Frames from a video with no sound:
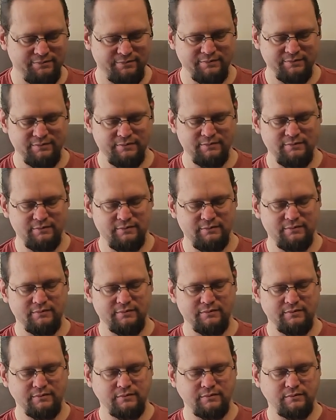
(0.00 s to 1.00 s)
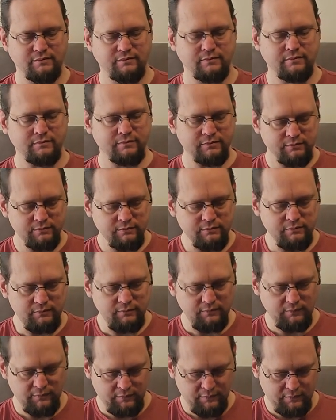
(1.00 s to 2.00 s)

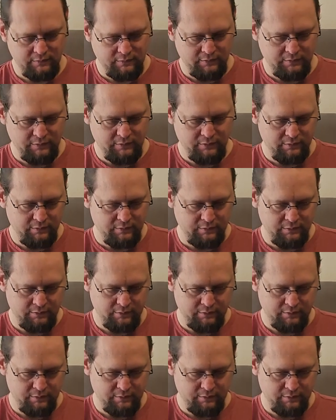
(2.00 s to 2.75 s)
No one is speaking in this clip.